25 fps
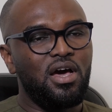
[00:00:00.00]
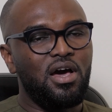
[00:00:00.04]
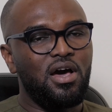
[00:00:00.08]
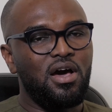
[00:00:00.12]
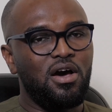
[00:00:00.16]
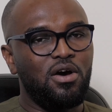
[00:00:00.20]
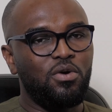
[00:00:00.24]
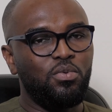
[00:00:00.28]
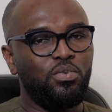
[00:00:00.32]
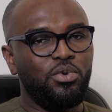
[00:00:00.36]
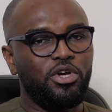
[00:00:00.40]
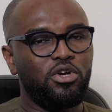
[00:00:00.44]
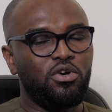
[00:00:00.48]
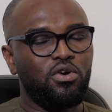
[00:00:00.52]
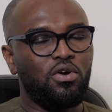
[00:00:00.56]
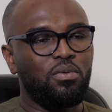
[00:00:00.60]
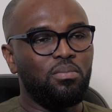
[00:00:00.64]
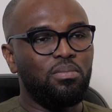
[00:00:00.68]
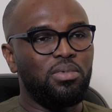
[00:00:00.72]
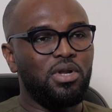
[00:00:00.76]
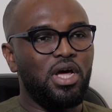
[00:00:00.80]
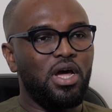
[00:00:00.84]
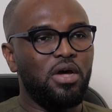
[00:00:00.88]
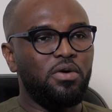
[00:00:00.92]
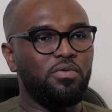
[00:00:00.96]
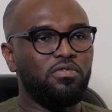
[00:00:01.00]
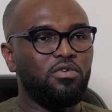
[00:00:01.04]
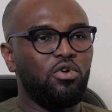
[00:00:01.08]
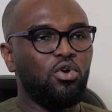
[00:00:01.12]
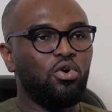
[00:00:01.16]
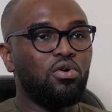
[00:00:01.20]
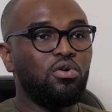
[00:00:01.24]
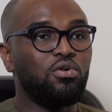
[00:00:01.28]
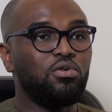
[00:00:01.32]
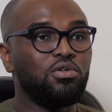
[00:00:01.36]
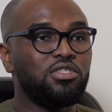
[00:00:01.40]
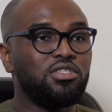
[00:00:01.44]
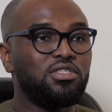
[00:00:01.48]
how we comply with
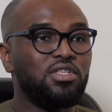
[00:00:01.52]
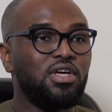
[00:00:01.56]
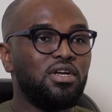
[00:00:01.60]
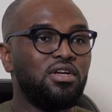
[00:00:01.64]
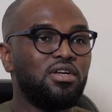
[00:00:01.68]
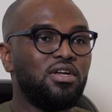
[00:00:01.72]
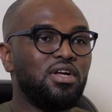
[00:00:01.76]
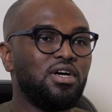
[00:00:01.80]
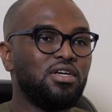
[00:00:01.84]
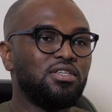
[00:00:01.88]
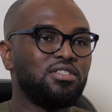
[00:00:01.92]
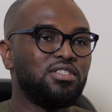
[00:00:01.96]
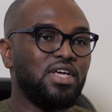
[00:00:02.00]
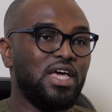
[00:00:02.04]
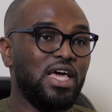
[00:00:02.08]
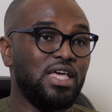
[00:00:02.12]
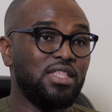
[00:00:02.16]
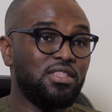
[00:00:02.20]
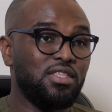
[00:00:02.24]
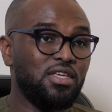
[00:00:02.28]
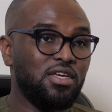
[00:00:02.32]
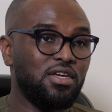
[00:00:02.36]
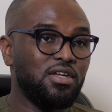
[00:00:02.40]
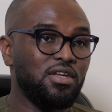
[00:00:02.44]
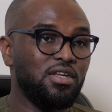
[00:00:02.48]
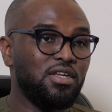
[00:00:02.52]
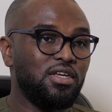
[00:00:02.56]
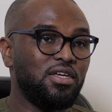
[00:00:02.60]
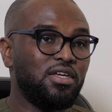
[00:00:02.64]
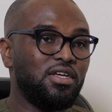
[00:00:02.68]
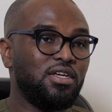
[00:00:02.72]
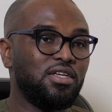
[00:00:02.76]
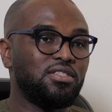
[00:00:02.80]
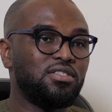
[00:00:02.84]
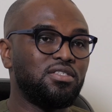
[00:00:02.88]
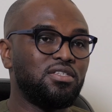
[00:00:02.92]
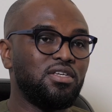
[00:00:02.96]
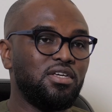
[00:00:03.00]
local standards ethically
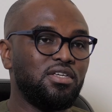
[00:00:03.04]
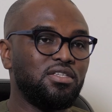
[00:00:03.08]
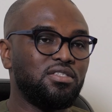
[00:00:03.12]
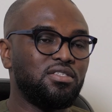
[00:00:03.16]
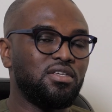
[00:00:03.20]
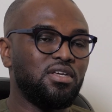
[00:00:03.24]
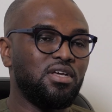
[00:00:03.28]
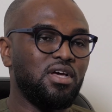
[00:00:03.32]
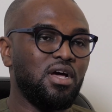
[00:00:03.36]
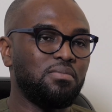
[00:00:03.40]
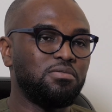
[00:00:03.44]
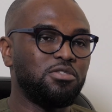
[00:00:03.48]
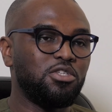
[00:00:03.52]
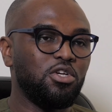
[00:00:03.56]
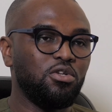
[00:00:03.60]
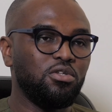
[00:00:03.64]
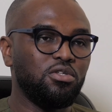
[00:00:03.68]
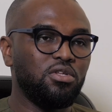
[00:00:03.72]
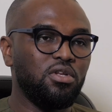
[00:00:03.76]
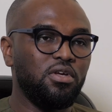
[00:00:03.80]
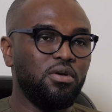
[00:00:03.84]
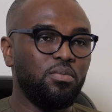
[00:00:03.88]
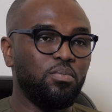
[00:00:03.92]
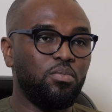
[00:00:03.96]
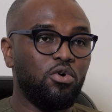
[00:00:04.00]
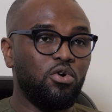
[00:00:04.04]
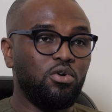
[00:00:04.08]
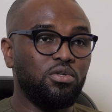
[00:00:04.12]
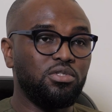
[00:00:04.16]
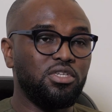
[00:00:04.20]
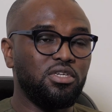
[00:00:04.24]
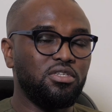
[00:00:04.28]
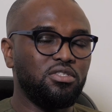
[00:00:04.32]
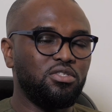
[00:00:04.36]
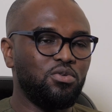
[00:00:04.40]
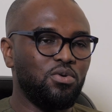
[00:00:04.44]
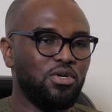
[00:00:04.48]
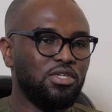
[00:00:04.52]
is, is absolutely
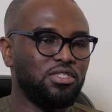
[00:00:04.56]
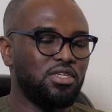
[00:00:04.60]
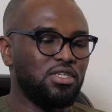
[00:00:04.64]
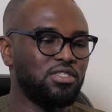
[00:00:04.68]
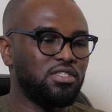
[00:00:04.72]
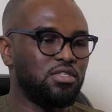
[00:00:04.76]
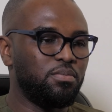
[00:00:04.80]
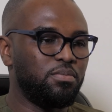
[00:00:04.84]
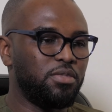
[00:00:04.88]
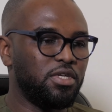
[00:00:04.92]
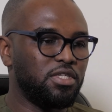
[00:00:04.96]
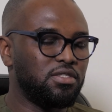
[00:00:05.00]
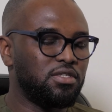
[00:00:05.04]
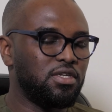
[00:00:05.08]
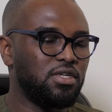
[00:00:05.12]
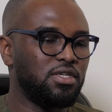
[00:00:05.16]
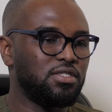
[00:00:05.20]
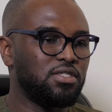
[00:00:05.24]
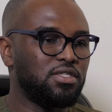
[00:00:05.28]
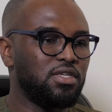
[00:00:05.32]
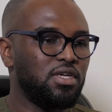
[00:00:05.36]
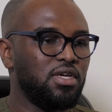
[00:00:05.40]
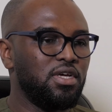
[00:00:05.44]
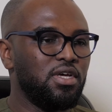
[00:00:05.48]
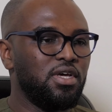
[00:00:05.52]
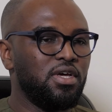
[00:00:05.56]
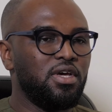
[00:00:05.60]
important to us as a business.